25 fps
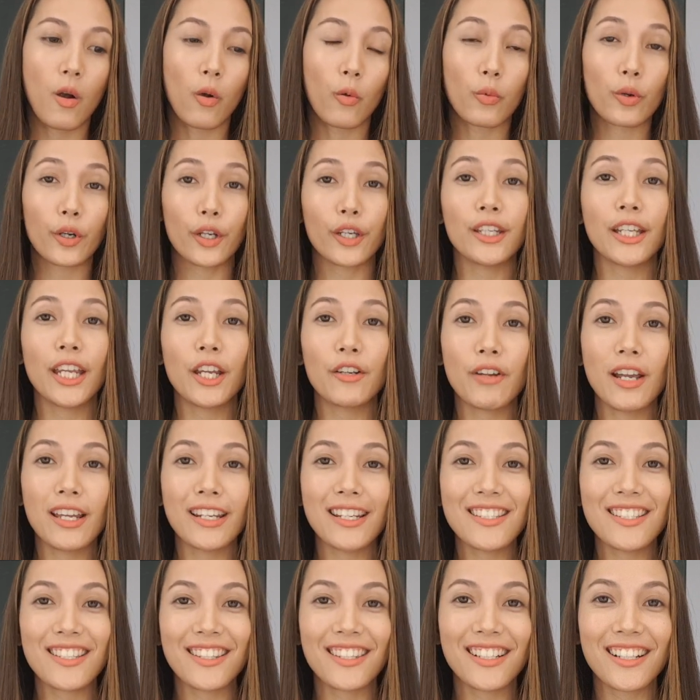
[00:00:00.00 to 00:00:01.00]
we're gonna get right
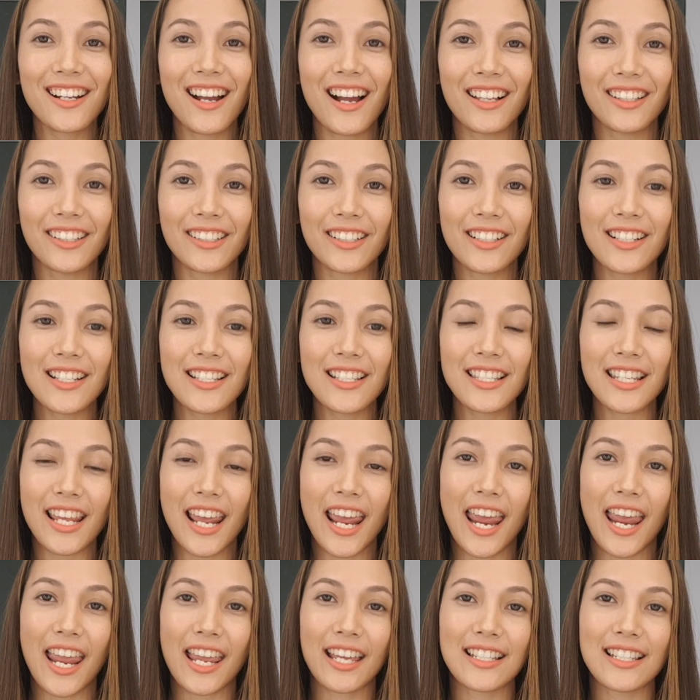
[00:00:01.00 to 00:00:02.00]
into the colors
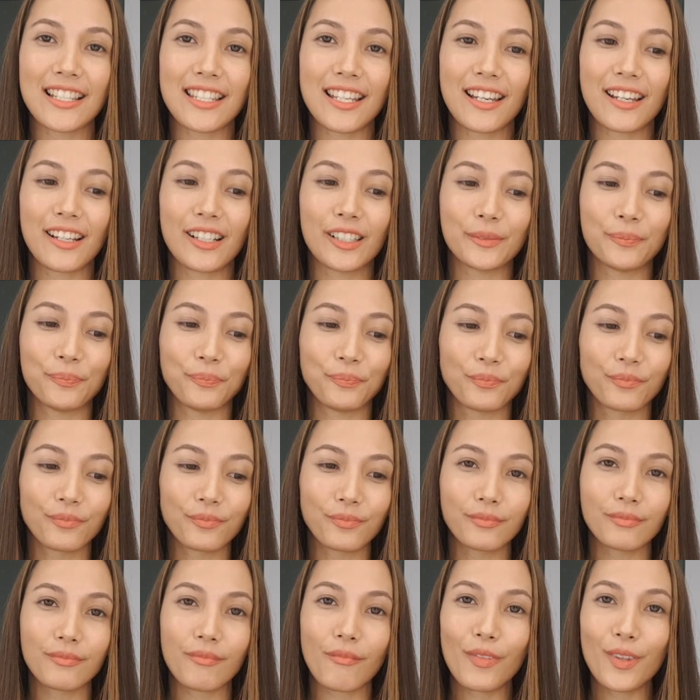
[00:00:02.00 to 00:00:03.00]
and
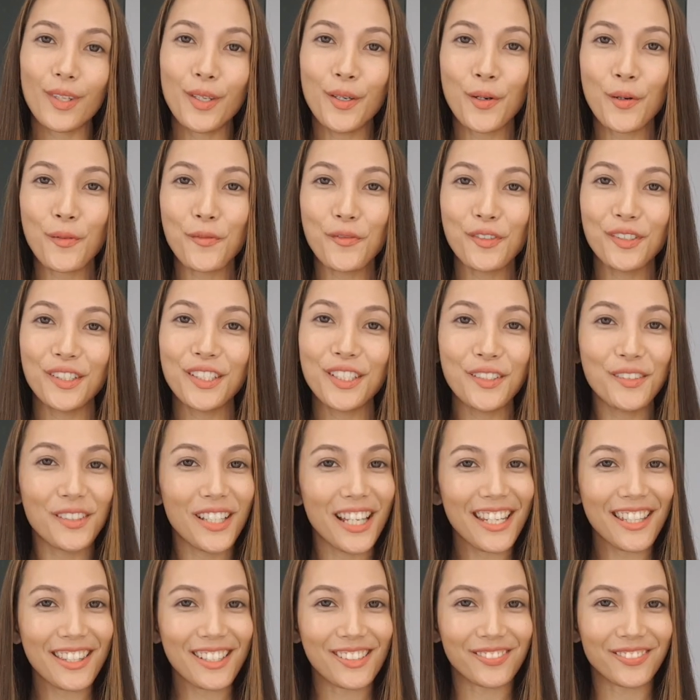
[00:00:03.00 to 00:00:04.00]
hopefully you
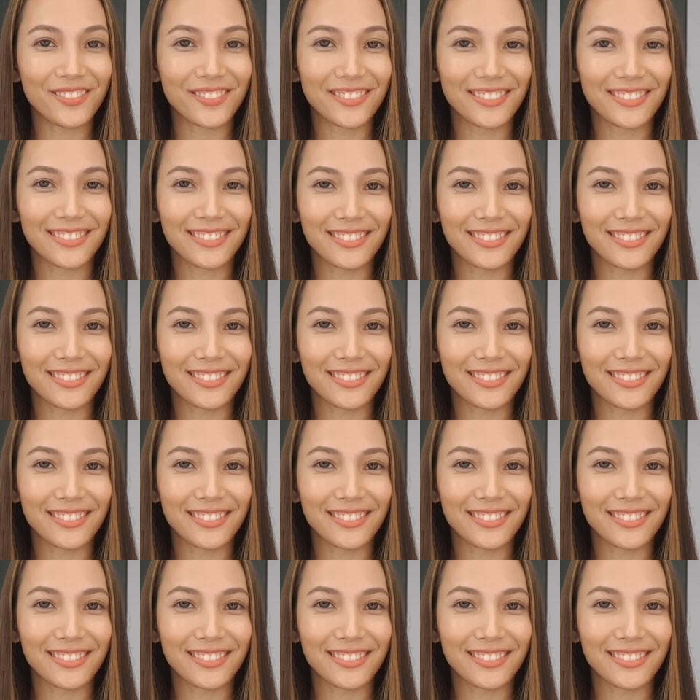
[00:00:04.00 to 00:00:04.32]
like them.